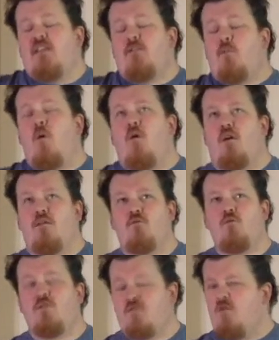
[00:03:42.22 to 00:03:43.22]
porn.
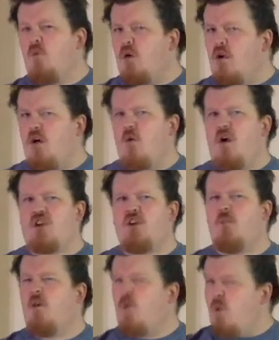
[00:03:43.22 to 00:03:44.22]
We're all
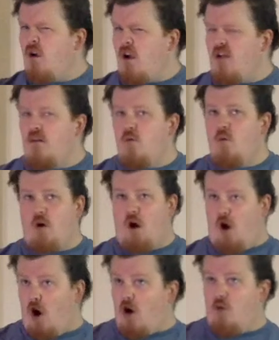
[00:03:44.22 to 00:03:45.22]
watching porn. We're
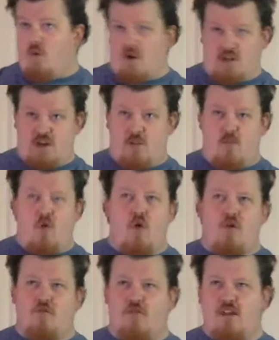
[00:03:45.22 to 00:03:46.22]
all watching
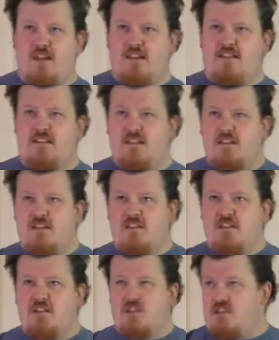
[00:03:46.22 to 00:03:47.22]
porn, right?
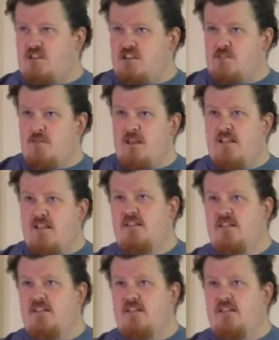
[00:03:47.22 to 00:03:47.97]
It's not just me.